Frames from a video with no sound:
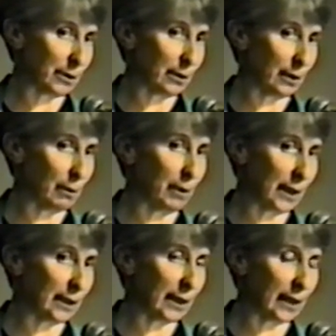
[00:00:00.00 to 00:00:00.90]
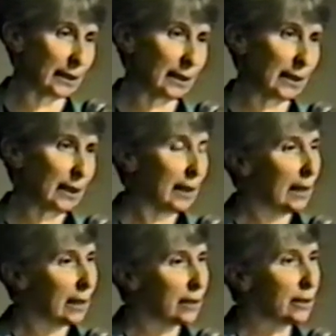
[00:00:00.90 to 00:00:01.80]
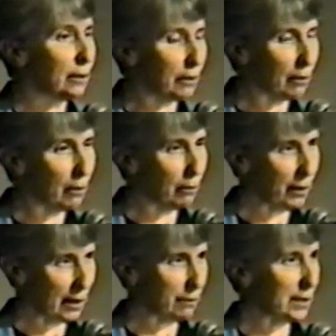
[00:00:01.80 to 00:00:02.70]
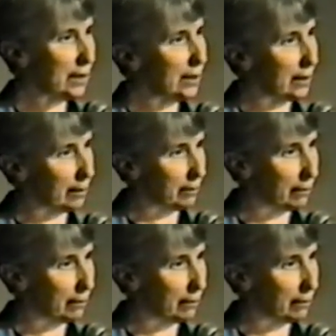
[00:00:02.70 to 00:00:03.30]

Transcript: away at that. So we have seen them